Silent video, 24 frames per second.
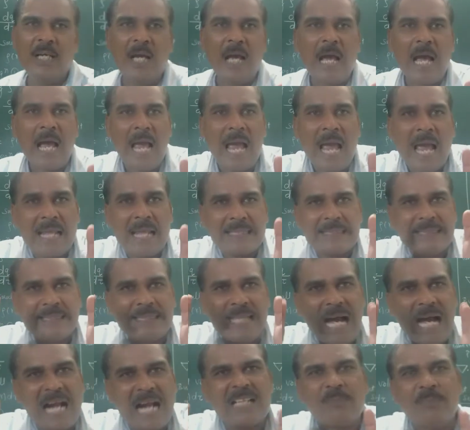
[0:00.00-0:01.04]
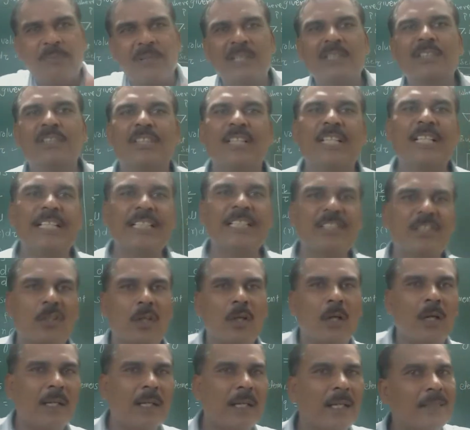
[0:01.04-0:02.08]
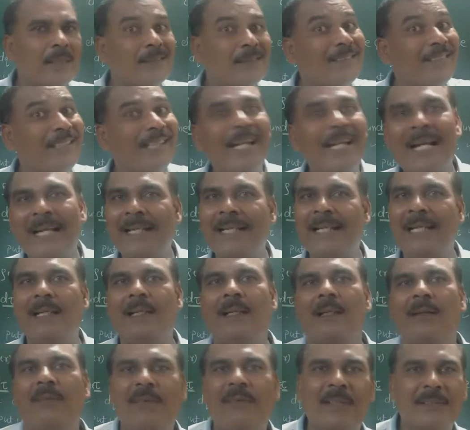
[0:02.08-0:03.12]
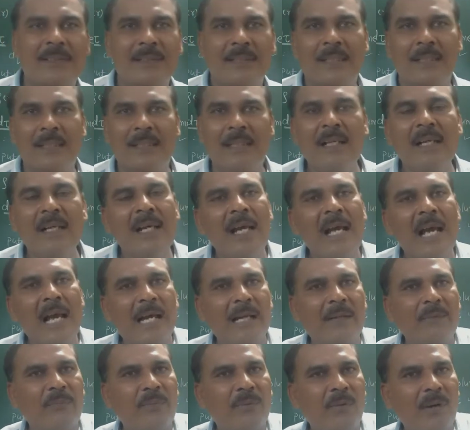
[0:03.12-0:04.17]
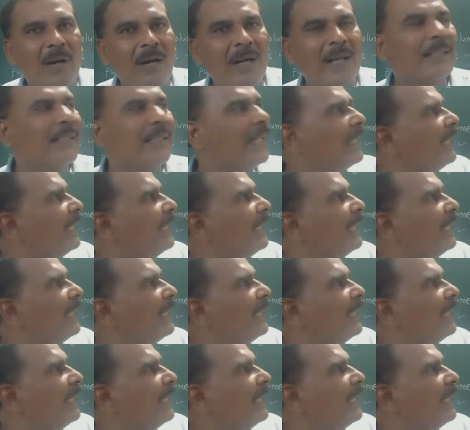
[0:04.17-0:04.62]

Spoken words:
and that function is called as Dirac delta function. And for that